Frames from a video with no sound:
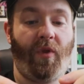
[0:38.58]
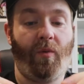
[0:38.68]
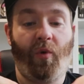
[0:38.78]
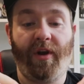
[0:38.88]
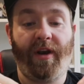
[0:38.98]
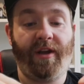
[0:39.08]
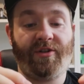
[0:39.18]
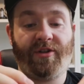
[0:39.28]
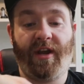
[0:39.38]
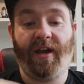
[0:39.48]
what it
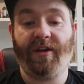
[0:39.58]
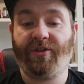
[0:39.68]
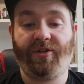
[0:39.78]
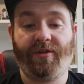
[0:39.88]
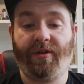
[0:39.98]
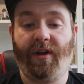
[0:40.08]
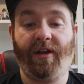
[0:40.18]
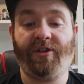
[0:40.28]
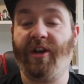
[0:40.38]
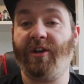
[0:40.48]
is, it's
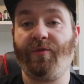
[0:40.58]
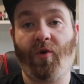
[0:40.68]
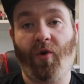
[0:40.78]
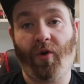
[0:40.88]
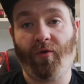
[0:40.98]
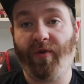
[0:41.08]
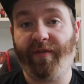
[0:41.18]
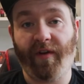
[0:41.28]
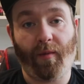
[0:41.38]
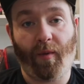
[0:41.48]
interchangeable coil
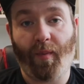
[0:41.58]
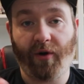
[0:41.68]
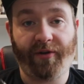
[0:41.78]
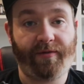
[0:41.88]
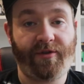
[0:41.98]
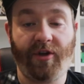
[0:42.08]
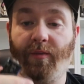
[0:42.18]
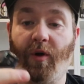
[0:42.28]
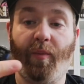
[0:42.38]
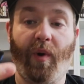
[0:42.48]
refillable pod,
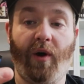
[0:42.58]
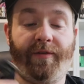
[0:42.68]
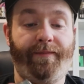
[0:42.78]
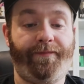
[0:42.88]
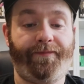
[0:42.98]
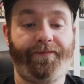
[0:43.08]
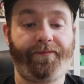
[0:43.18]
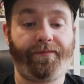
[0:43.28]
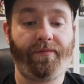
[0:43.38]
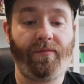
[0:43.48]
2mm pod,
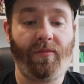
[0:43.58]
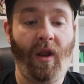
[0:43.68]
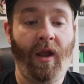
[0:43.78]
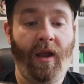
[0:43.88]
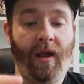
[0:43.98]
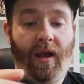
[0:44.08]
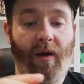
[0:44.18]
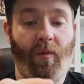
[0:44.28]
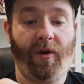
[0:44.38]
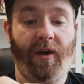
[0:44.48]

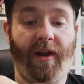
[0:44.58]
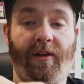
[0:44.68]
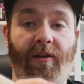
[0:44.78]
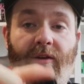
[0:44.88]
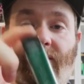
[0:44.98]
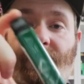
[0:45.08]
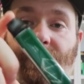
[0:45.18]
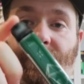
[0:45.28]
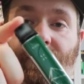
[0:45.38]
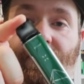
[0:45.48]
in one little
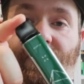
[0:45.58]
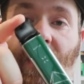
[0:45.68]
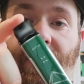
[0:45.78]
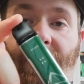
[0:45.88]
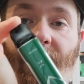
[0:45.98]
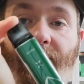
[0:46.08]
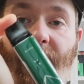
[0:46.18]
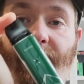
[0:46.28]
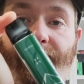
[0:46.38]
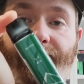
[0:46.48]
tiny
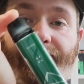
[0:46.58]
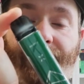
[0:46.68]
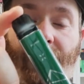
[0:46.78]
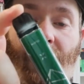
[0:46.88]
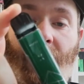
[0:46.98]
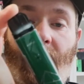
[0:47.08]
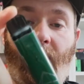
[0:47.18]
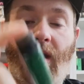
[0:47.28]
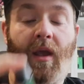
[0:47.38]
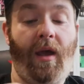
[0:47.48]
unit.
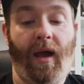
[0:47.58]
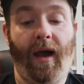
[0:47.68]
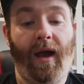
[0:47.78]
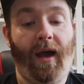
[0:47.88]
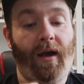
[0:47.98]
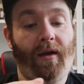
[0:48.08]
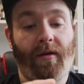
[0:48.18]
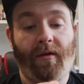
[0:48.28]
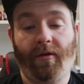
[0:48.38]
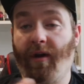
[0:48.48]

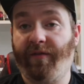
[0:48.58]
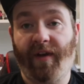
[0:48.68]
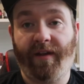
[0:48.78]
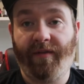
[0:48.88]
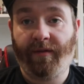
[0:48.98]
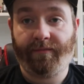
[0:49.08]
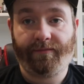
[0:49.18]
Great flavour,